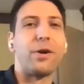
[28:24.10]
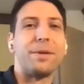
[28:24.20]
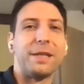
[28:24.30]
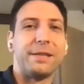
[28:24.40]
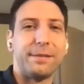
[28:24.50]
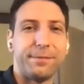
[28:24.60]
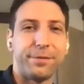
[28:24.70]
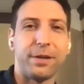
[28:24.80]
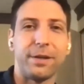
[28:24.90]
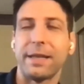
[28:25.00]
formalism
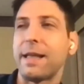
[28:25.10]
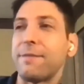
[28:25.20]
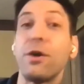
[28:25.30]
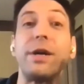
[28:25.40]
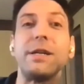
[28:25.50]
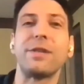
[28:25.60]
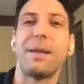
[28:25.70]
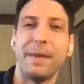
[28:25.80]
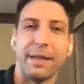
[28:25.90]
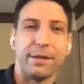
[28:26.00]
for, like, they have no idea what they
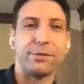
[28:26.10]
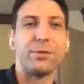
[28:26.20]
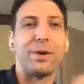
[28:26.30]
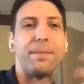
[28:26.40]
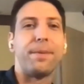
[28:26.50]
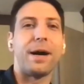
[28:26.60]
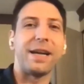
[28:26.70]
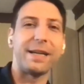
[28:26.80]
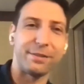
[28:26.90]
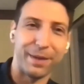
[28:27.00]
mean. They're using the word
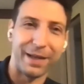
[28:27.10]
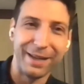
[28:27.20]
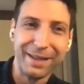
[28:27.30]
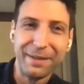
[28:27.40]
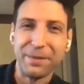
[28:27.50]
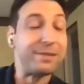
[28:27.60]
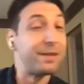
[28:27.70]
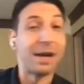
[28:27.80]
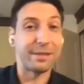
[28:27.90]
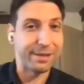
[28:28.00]
bias, but it's
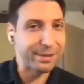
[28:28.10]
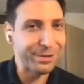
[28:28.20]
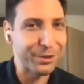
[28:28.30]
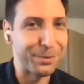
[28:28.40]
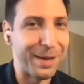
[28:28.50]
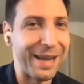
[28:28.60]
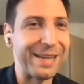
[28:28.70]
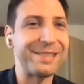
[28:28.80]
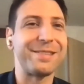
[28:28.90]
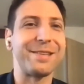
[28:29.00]
not statistical
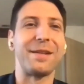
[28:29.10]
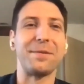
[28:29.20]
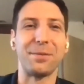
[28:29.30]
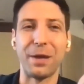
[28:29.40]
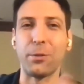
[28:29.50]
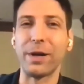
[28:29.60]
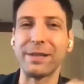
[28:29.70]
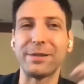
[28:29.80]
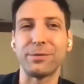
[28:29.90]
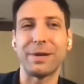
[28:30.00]
bias. Then, like, what
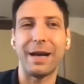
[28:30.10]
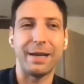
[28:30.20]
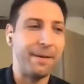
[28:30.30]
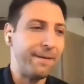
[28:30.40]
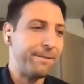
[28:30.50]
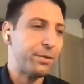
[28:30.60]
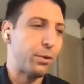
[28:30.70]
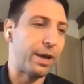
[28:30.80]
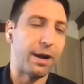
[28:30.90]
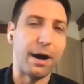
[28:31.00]
is the right
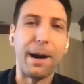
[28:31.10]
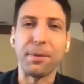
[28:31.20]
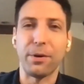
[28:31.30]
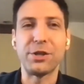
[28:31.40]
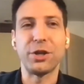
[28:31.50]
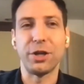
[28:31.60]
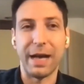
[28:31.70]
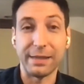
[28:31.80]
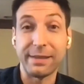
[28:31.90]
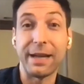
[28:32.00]
way to
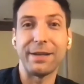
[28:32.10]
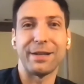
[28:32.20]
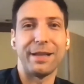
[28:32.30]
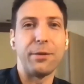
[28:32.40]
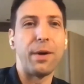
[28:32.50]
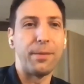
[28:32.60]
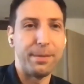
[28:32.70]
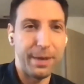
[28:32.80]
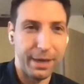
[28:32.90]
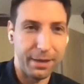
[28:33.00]
operationalize technically what we
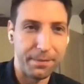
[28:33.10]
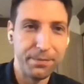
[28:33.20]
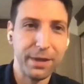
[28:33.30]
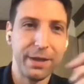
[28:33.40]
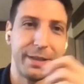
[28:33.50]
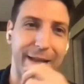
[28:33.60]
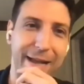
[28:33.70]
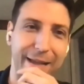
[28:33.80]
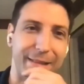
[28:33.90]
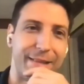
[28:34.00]
mean?
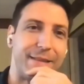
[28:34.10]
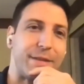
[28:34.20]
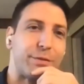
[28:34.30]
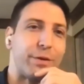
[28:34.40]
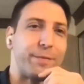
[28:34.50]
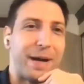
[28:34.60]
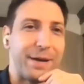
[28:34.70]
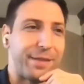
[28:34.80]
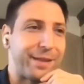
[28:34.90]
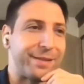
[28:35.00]
Like the sort of
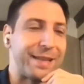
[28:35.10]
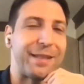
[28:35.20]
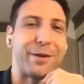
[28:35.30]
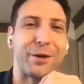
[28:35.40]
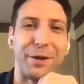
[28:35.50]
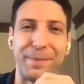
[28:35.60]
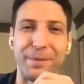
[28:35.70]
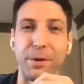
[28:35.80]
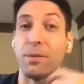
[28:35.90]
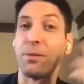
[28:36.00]
thing that they're calling,
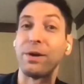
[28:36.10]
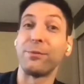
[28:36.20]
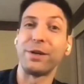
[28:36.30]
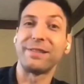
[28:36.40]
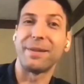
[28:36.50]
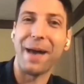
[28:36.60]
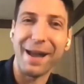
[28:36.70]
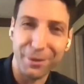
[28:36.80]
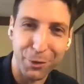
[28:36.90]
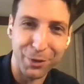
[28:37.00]
or what is the
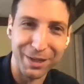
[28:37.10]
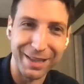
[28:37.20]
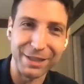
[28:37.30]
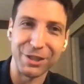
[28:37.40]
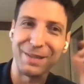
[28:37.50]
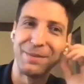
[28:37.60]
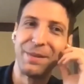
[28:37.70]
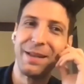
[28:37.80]
bad correlation?